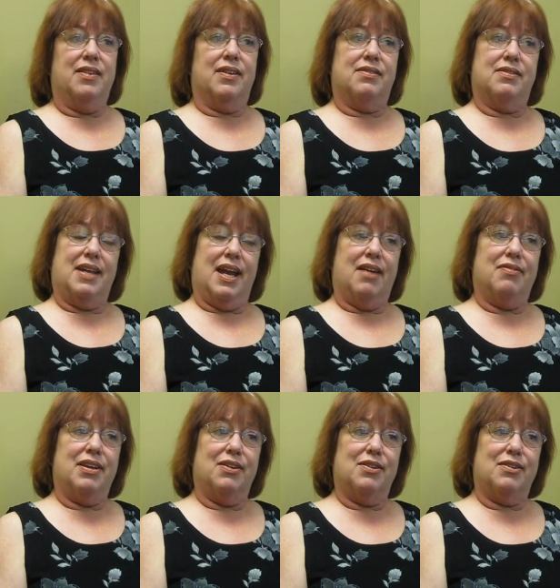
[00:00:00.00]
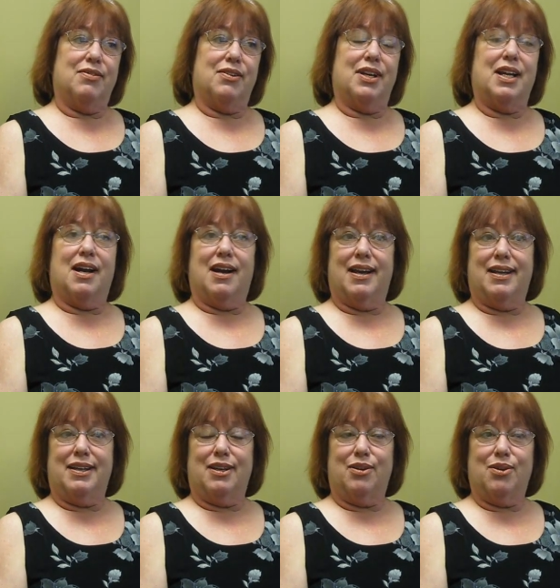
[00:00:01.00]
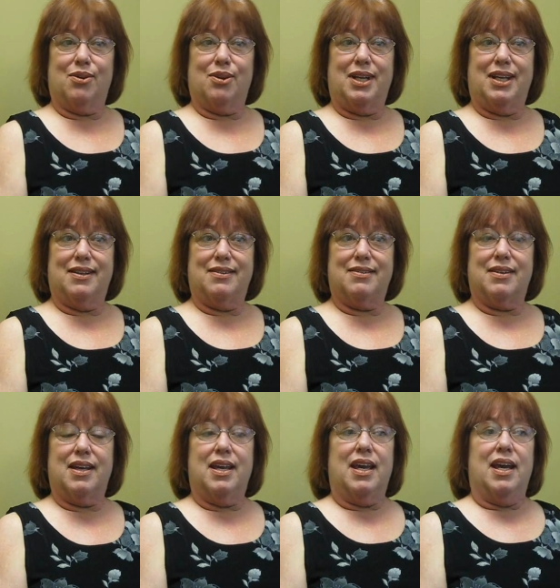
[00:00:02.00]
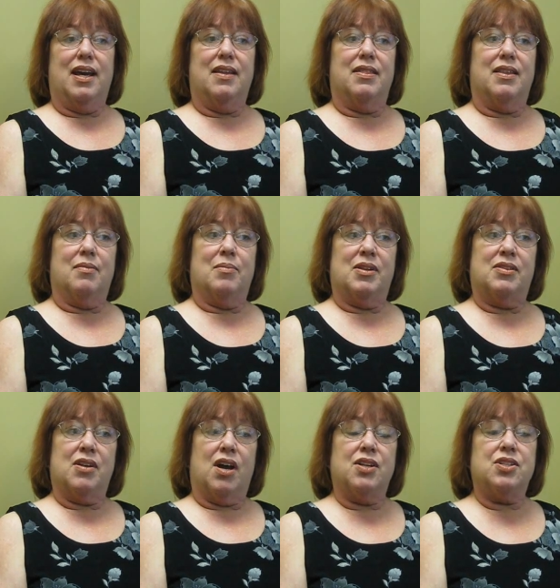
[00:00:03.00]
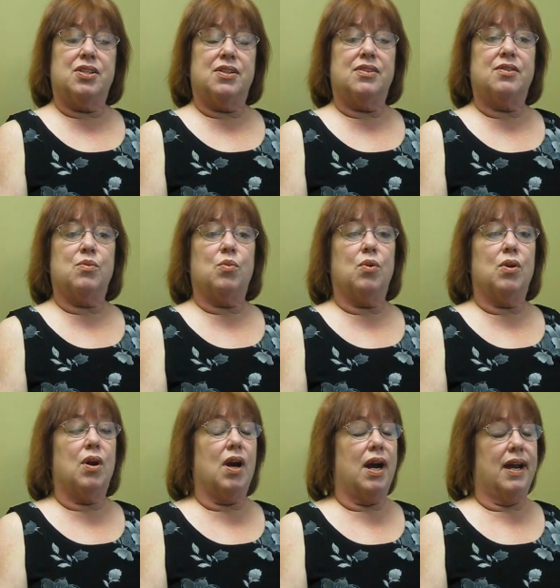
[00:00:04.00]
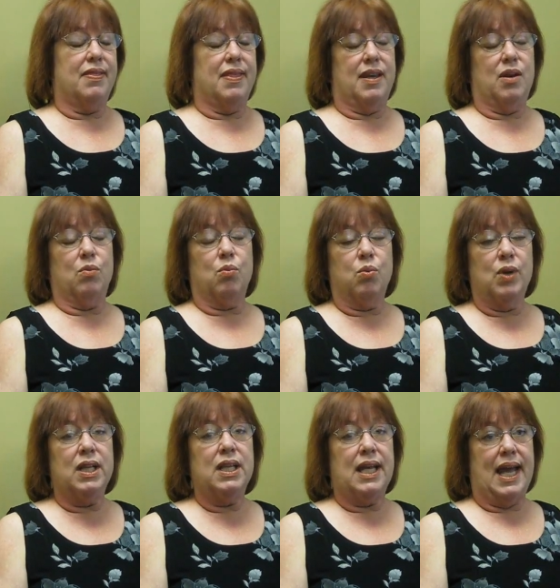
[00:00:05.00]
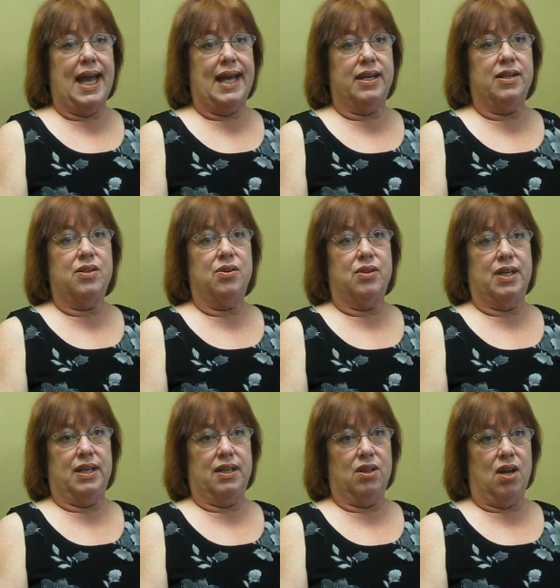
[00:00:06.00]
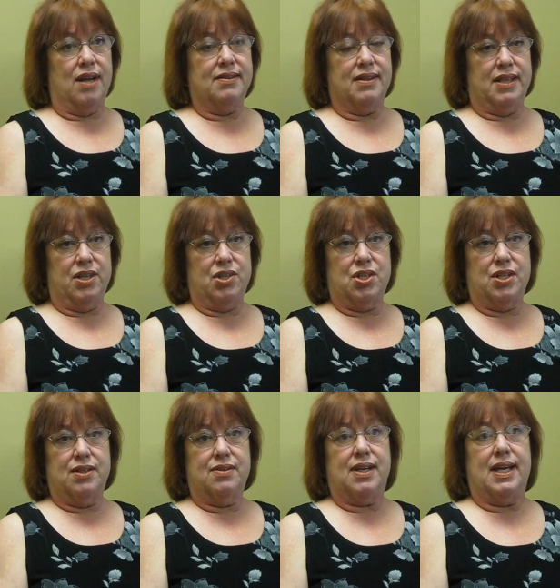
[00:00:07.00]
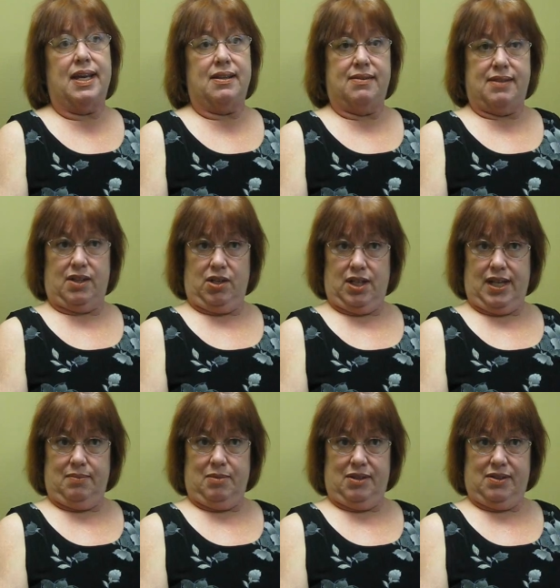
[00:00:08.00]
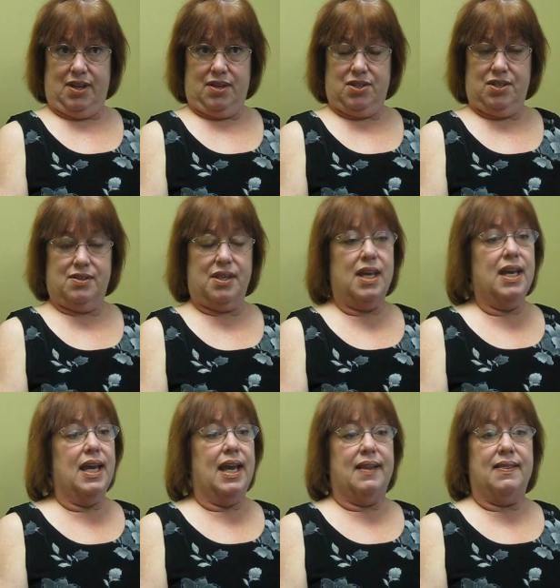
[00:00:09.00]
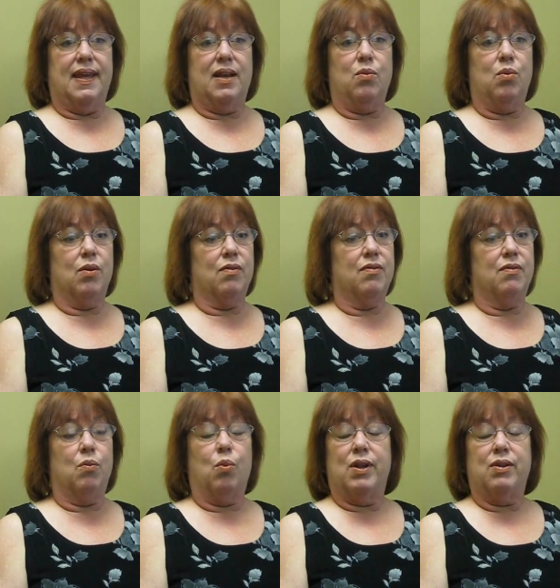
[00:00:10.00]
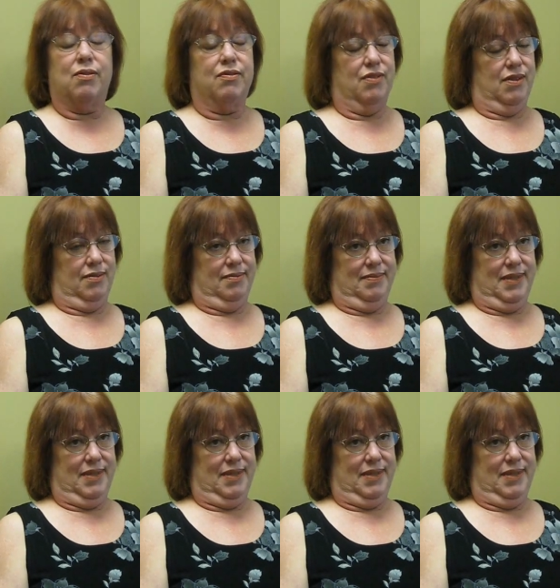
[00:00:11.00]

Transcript: The staff here is very kind and courteous. The massages, I think, really added to the loss in inches. I had cellulite massages, and they were wonderful.